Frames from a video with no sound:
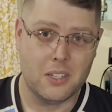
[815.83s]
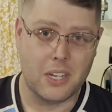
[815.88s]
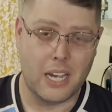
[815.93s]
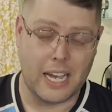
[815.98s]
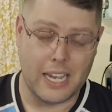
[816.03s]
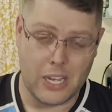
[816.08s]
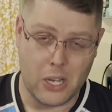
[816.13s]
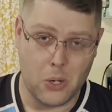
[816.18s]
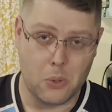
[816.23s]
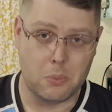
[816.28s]

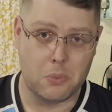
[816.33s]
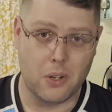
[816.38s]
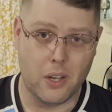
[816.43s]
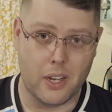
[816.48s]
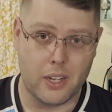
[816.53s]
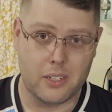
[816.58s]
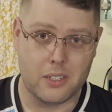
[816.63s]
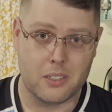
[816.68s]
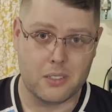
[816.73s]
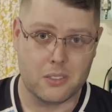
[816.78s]
I hope
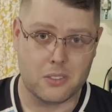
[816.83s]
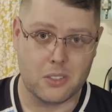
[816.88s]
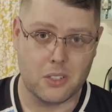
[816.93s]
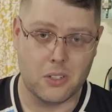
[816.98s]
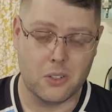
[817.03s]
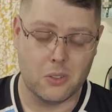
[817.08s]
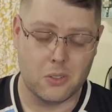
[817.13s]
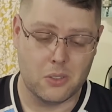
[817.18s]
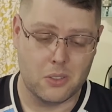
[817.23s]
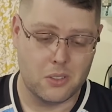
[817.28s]
not.
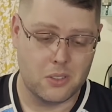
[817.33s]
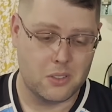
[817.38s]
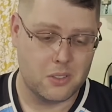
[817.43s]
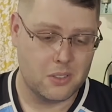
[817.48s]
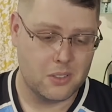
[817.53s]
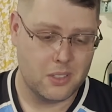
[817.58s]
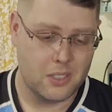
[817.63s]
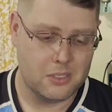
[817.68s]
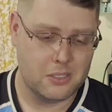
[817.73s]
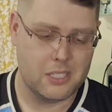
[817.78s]
So
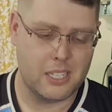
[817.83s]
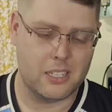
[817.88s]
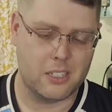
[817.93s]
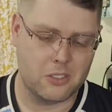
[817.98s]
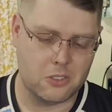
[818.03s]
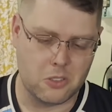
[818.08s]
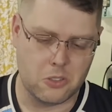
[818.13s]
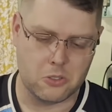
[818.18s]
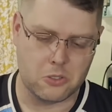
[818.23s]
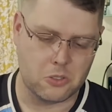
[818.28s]
let's take a
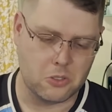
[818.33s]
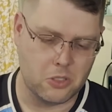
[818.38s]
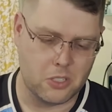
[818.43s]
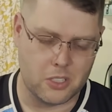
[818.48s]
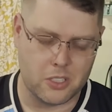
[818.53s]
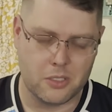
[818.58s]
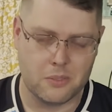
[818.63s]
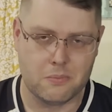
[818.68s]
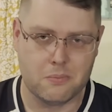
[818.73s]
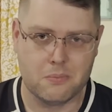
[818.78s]
closer
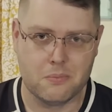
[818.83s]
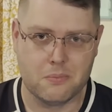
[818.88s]
look.